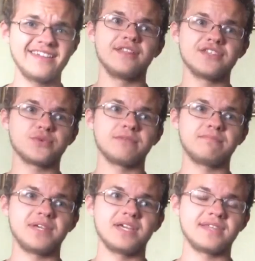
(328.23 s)
this one
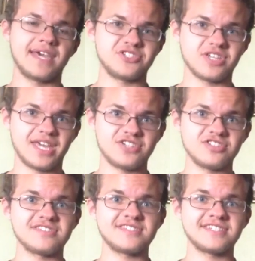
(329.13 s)
being the
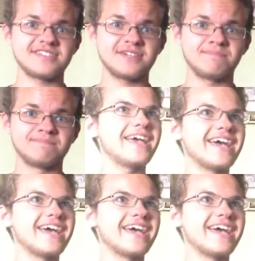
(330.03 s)
education system,